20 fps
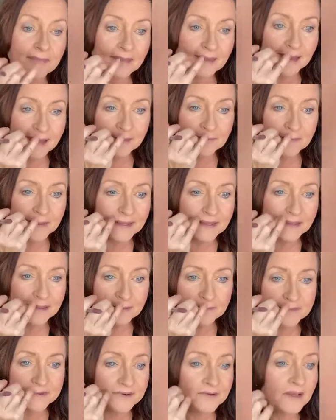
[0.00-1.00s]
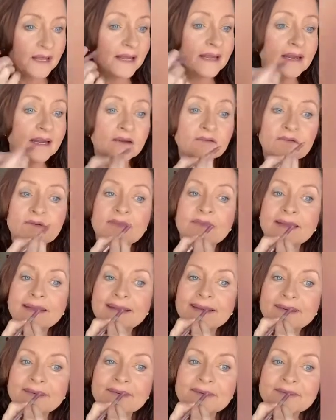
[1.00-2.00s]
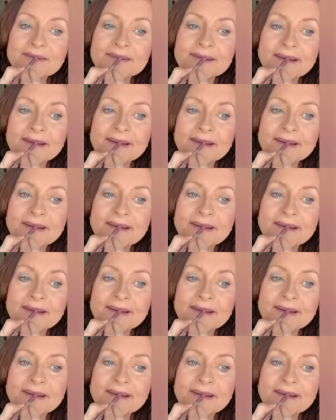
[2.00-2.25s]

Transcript: And my lips are like everything else.